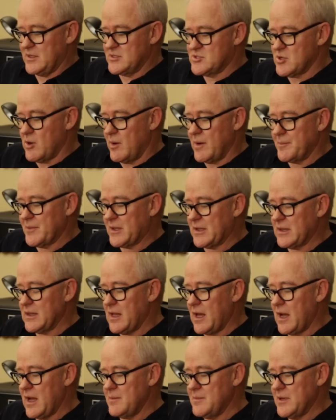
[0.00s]
So I'm
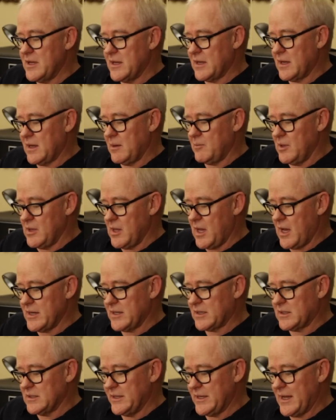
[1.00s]
climbing. timing
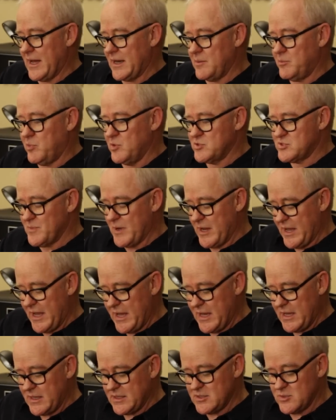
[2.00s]
melodically, and it puts my
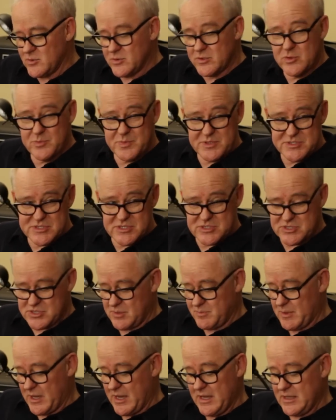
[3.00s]
hand into a new
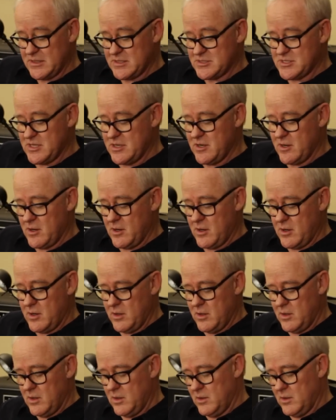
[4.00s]
position. My hand is here. And